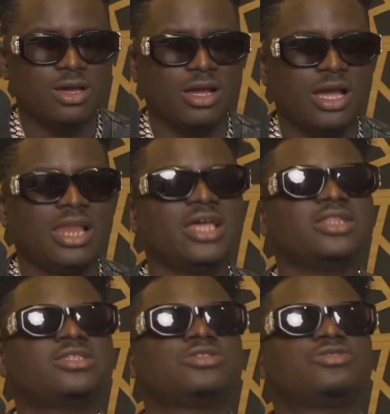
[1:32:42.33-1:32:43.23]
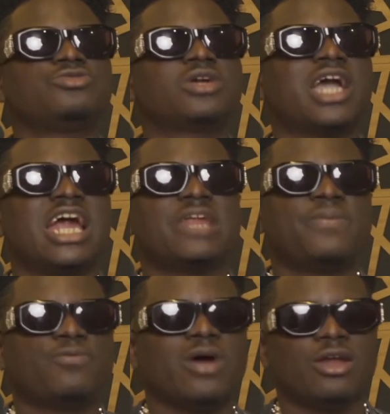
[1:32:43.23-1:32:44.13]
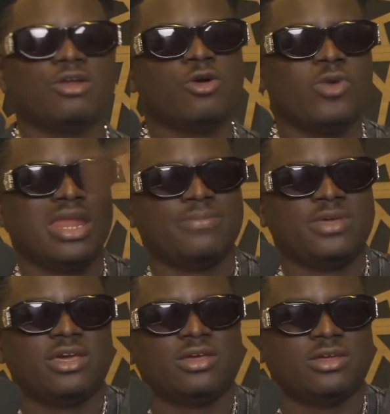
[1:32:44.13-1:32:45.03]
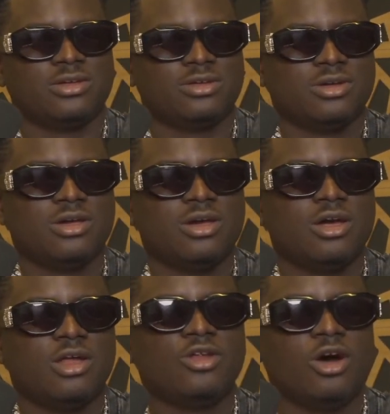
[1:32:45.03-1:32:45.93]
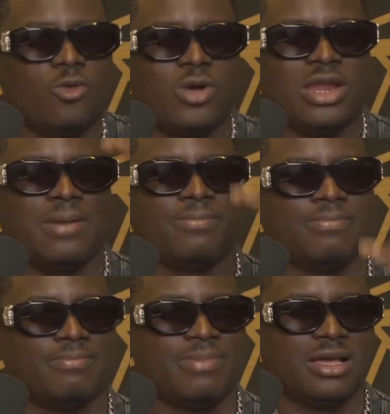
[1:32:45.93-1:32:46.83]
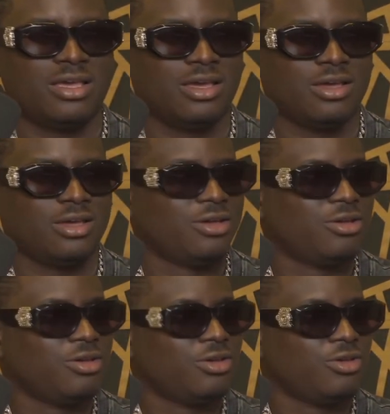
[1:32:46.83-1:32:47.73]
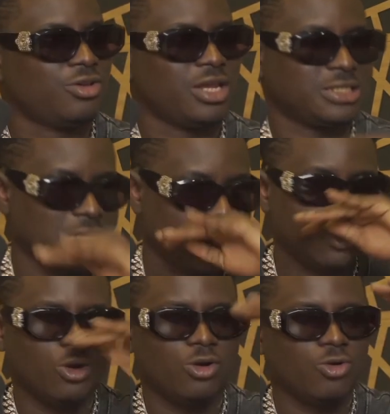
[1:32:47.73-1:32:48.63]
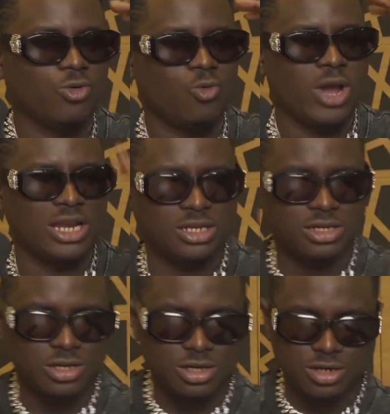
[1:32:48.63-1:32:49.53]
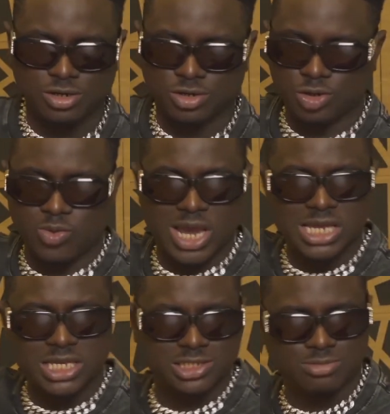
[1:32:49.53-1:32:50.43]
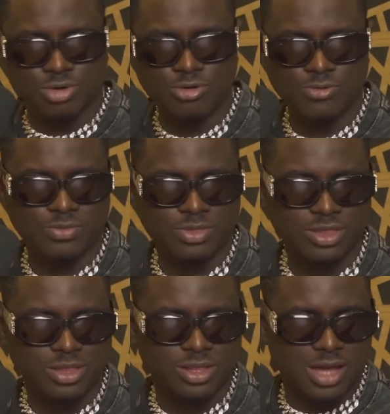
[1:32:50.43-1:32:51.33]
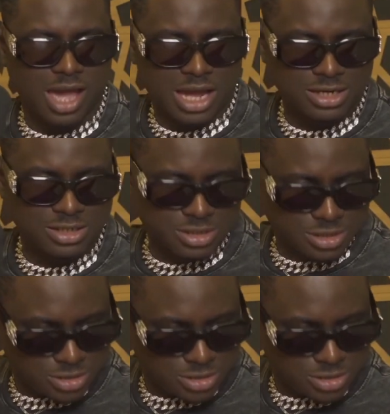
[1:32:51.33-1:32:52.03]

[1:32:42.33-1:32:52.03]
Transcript: I learned to carry people along when I'm here, not when I'm back here. Understand? When you were in Ejigbo and